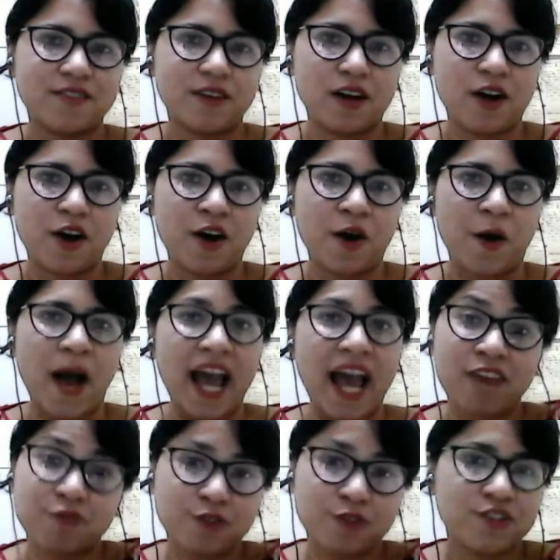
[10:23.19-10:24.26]
I have
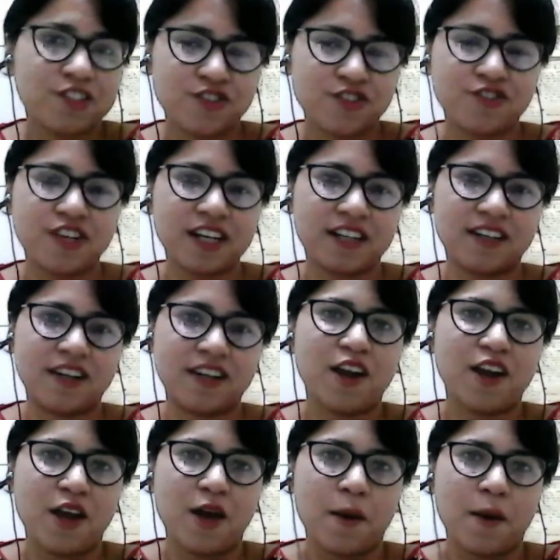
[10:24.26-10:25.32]
to restrict
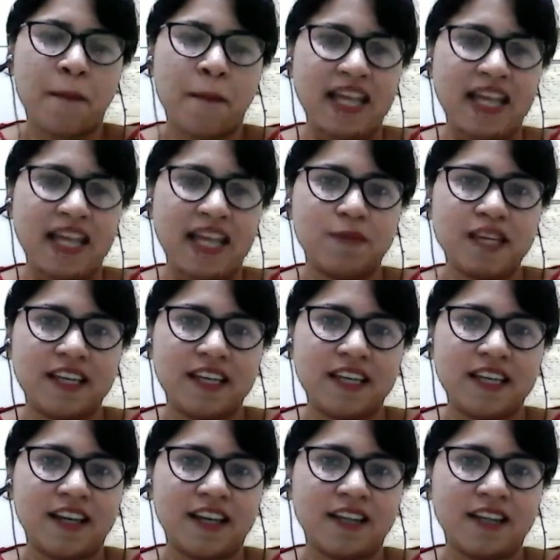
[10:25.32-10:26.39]
my speaking
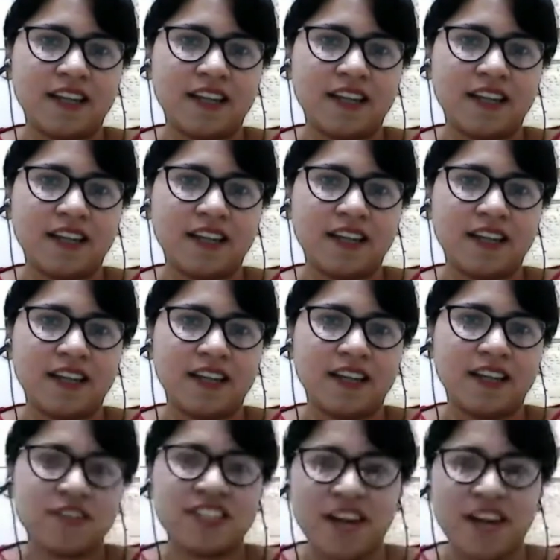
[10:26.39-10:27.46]
to the
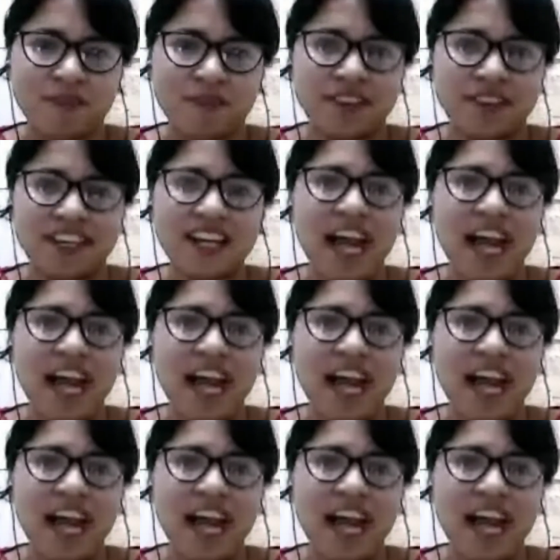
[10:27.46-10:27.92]
given time period.